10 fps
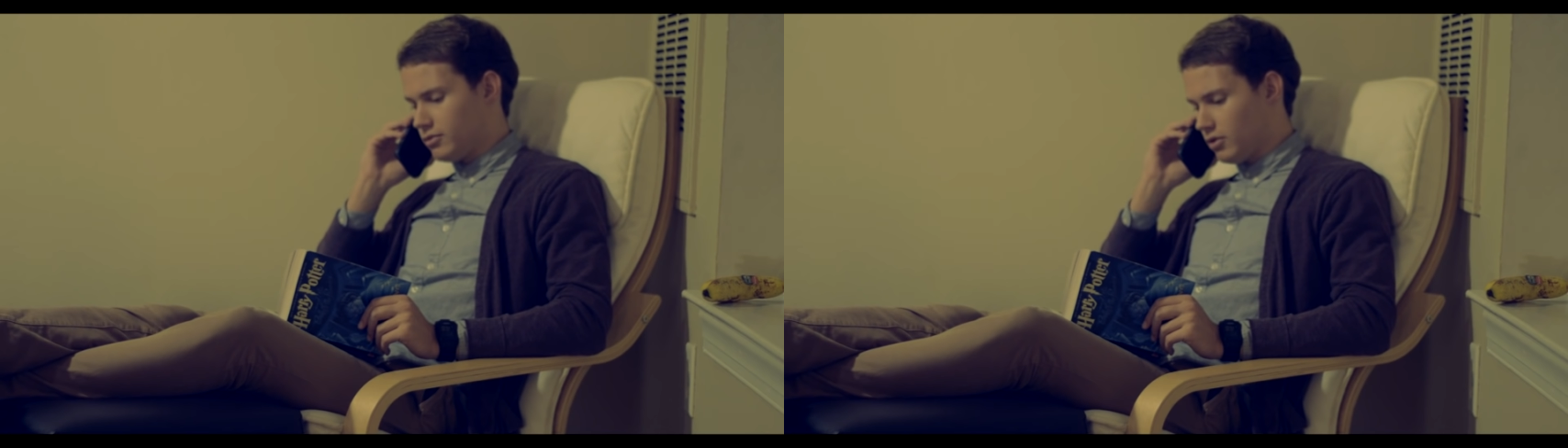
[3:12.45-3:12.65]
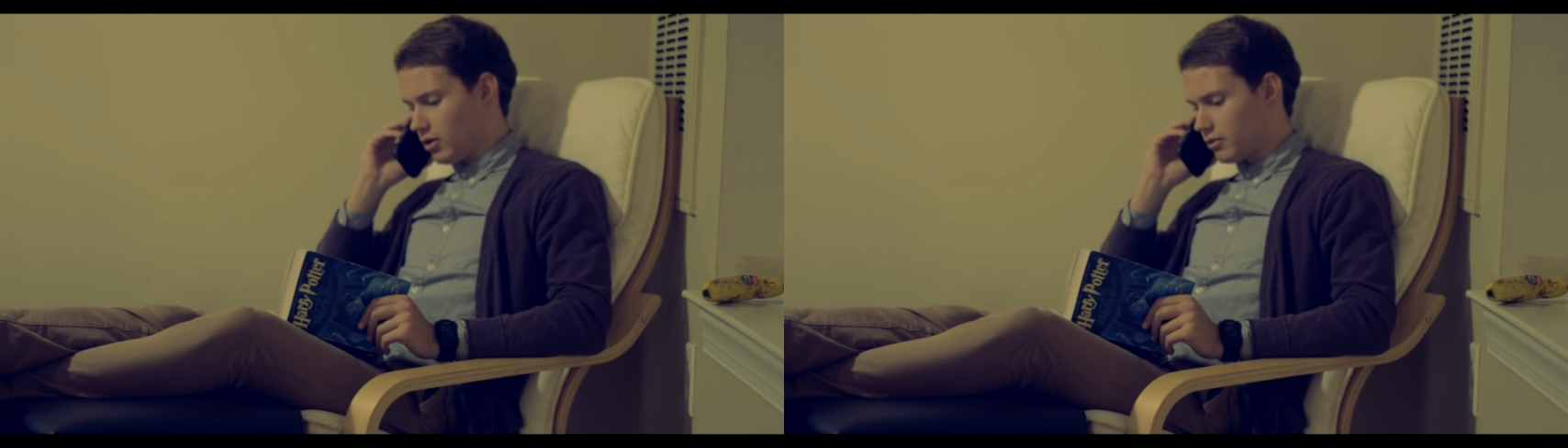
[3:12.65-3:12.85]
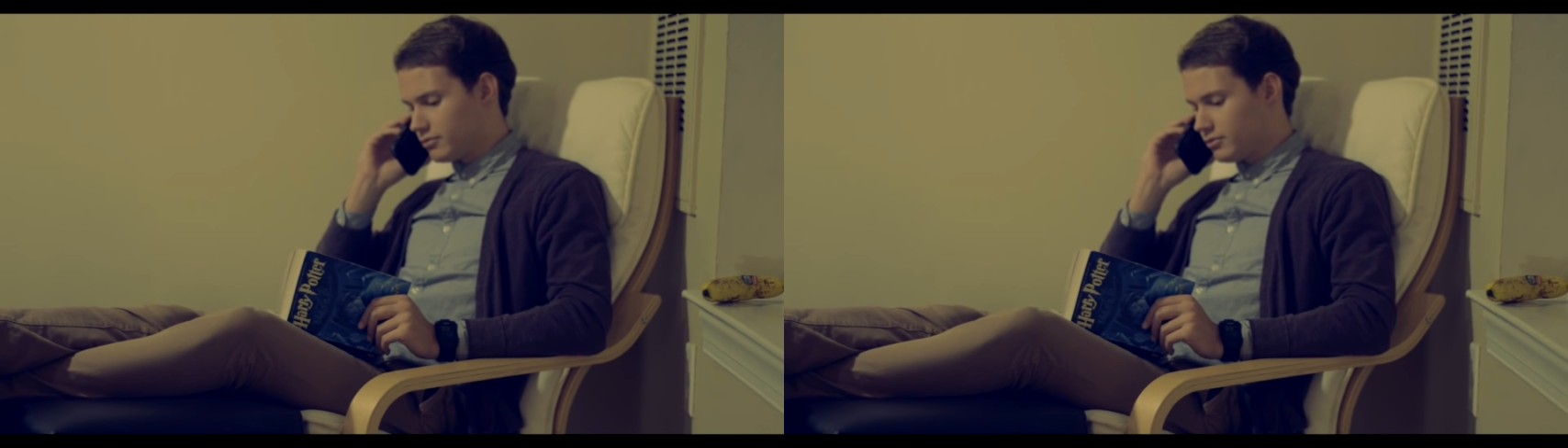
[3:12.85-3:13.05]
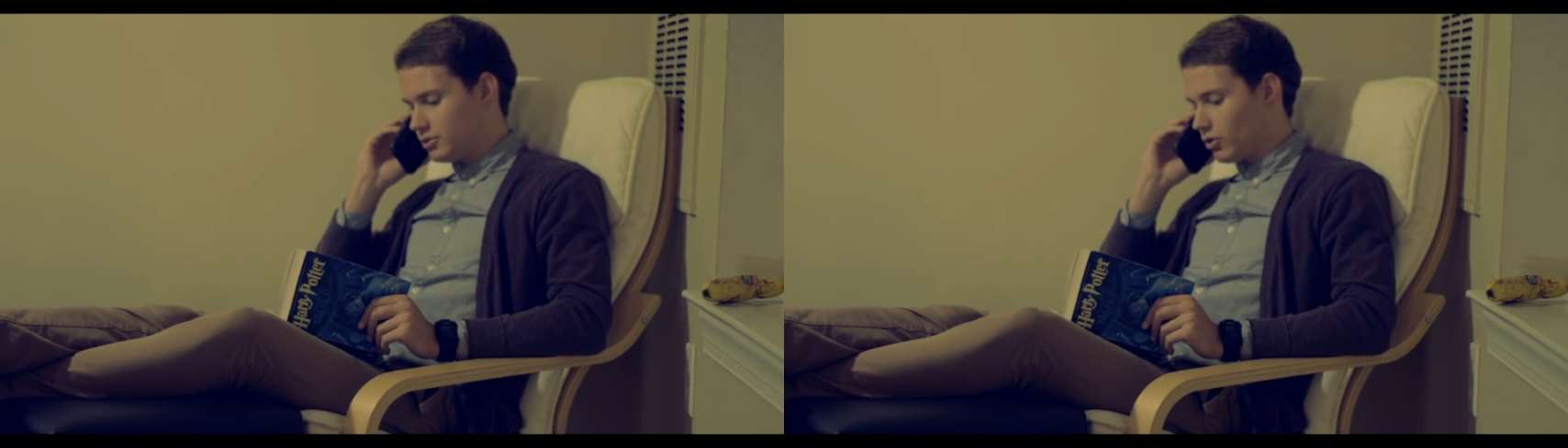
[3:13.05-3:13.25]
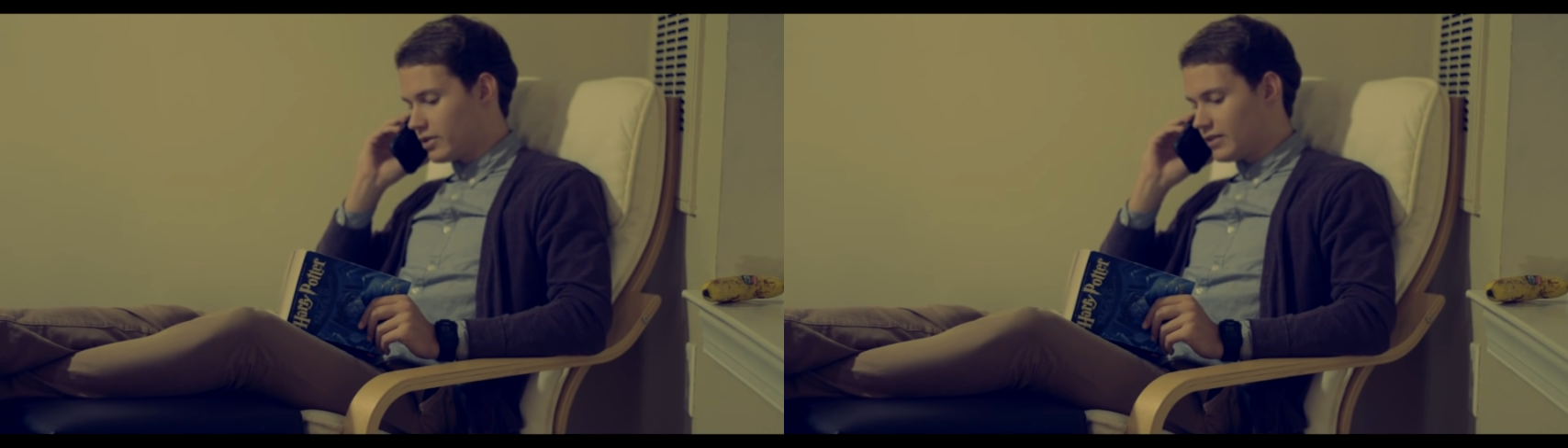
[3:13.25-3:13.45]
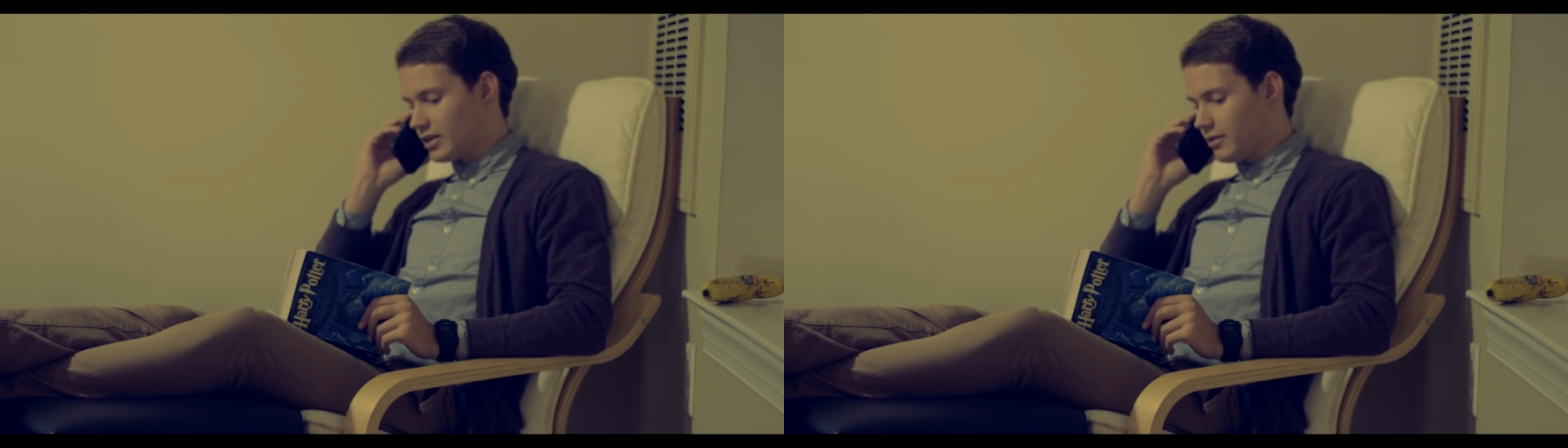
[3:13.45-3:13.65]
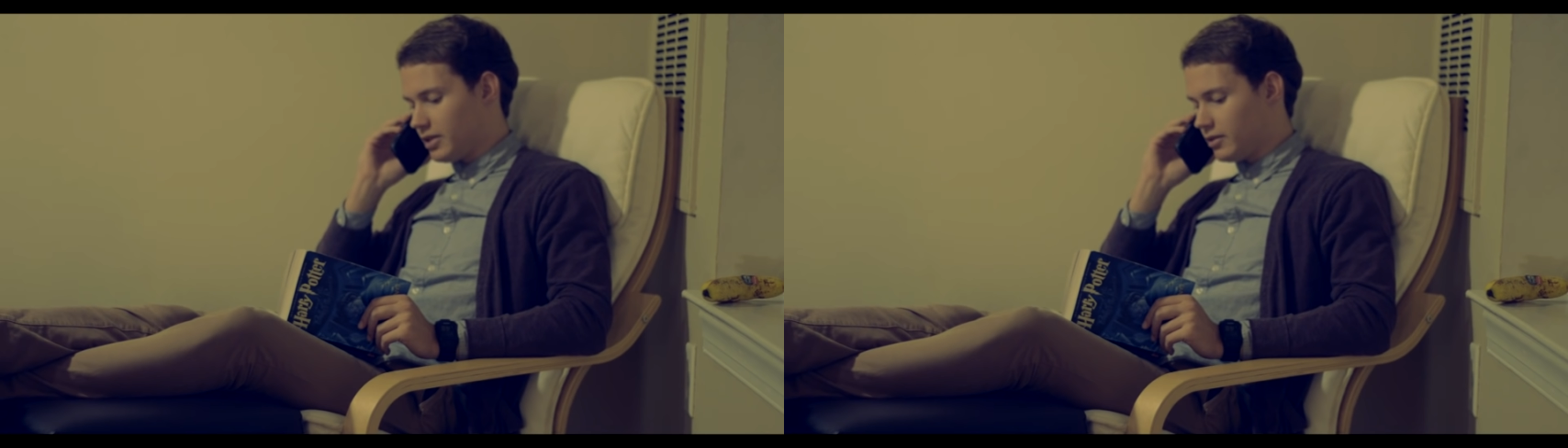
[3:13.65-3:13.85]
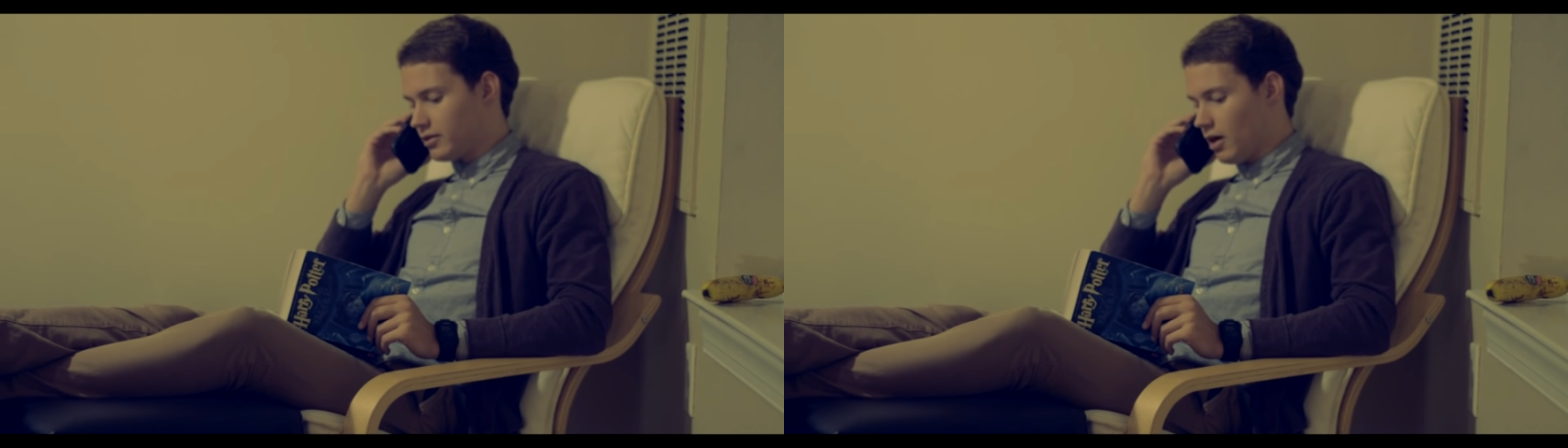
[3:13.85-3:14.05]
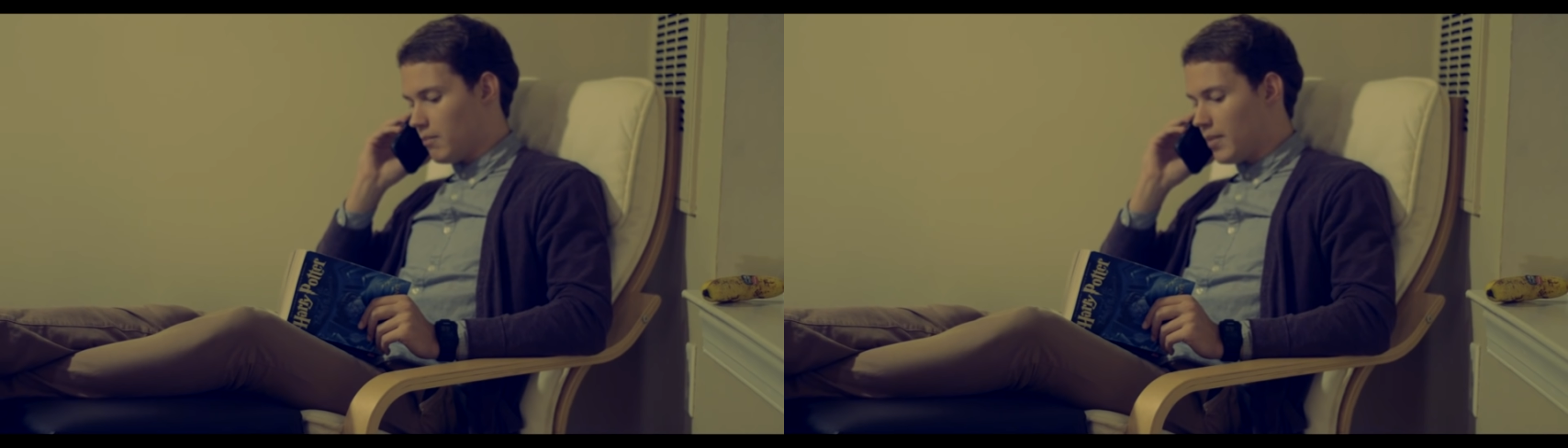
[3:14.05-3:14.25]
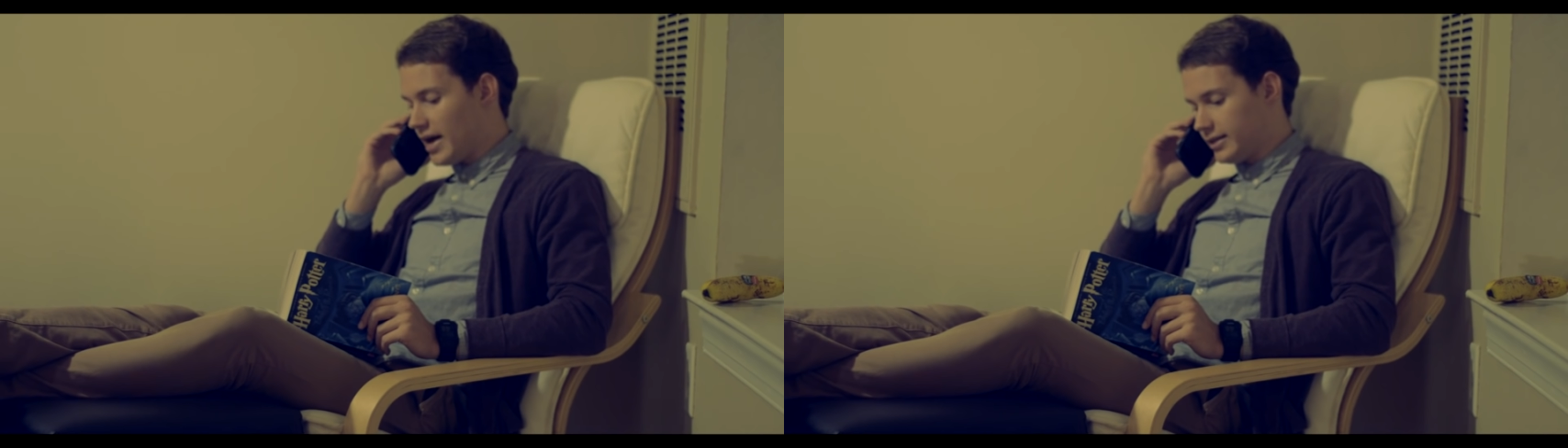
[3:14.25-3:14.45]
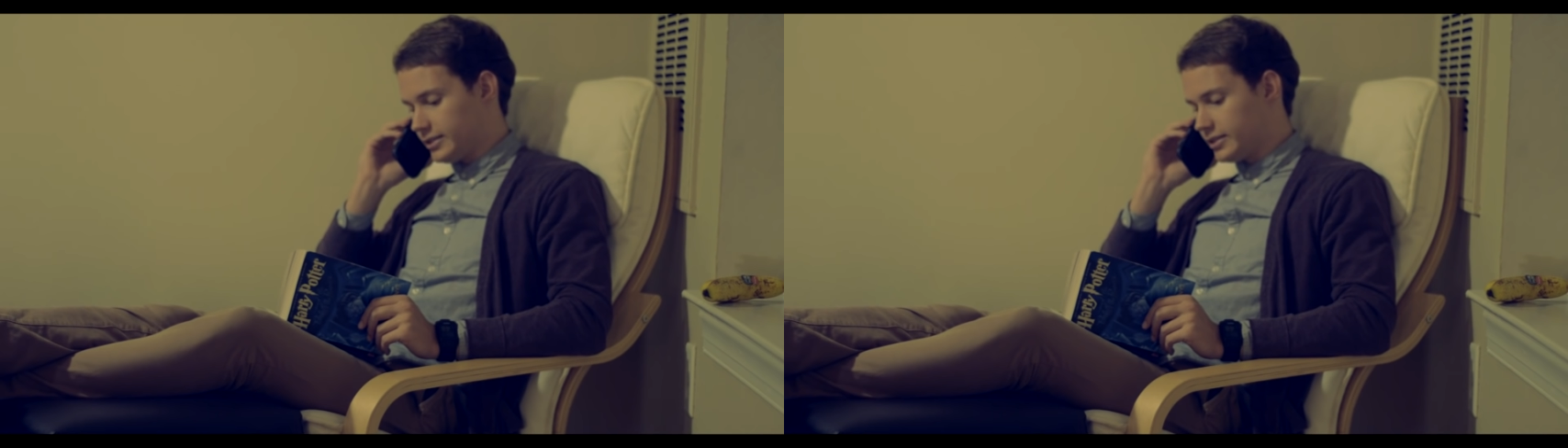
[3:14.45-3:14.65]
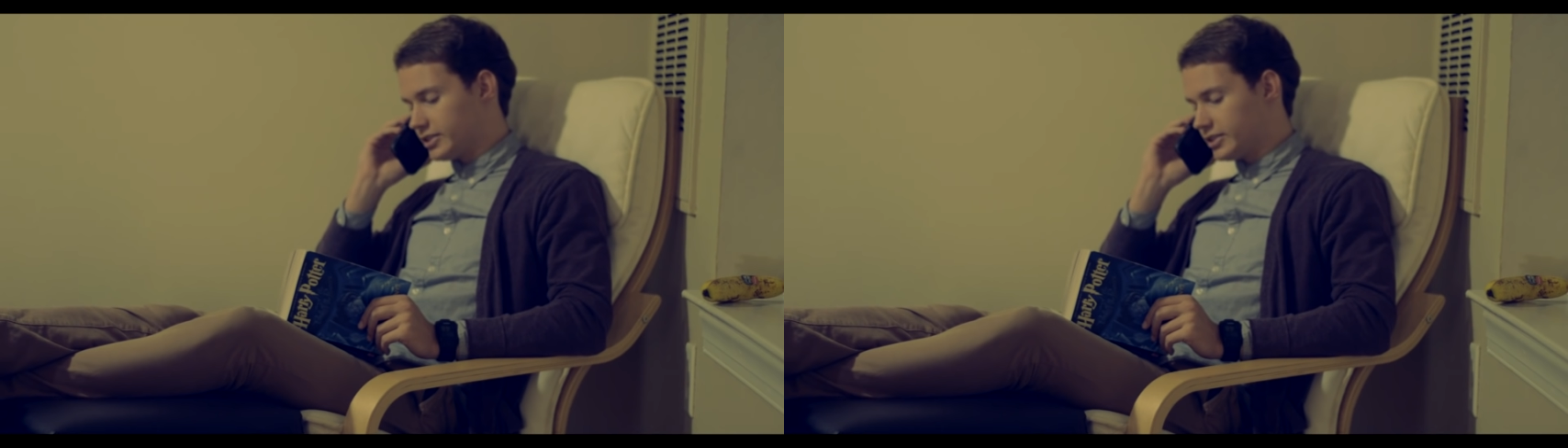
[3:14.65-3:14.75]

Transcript: oh, don't even get me a minus.